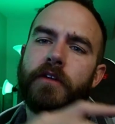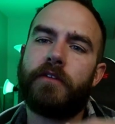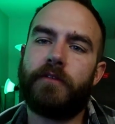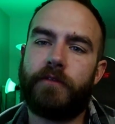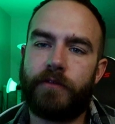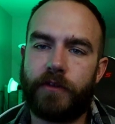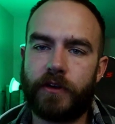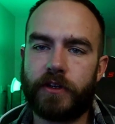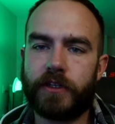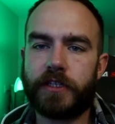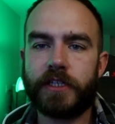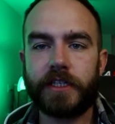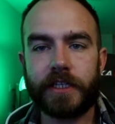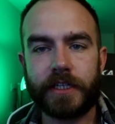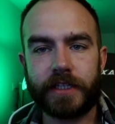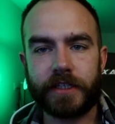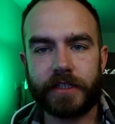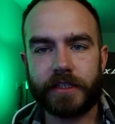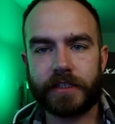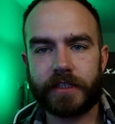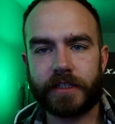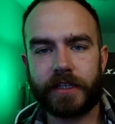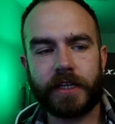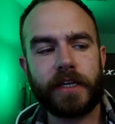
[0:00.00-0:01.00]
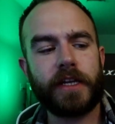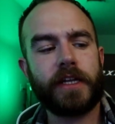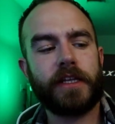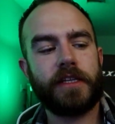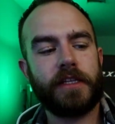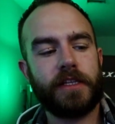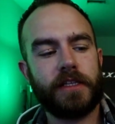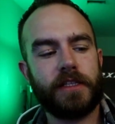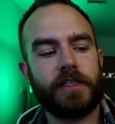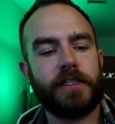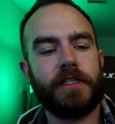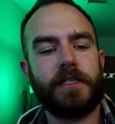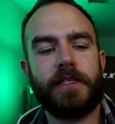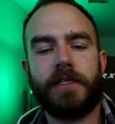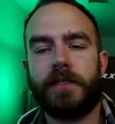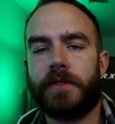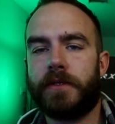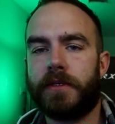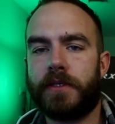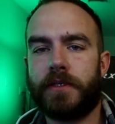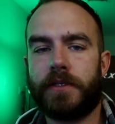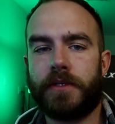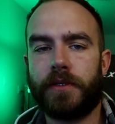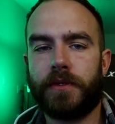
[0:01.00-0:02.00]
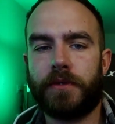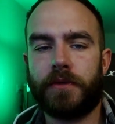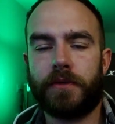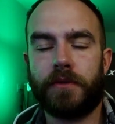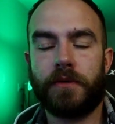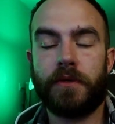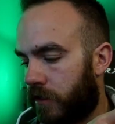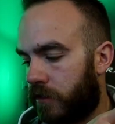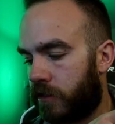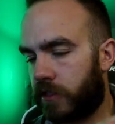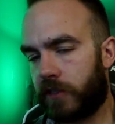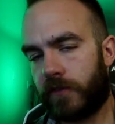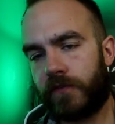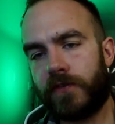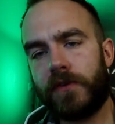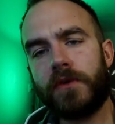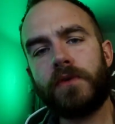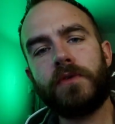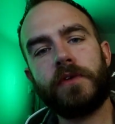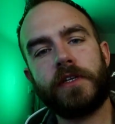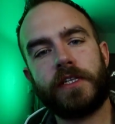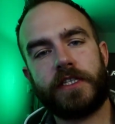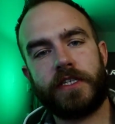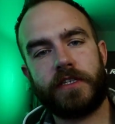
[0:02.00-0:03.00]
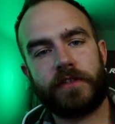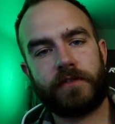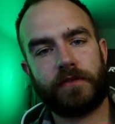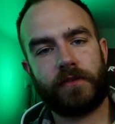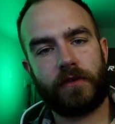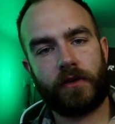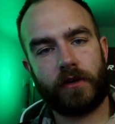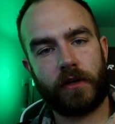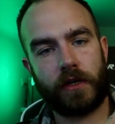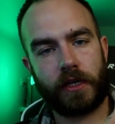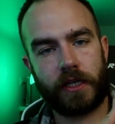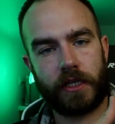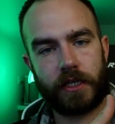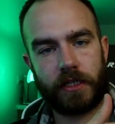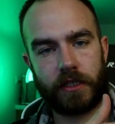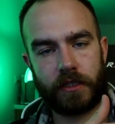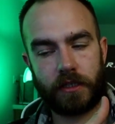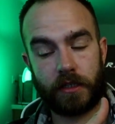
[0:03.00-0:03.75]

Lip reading: versus getting the Elite Series 2? And there's a few reasons for it.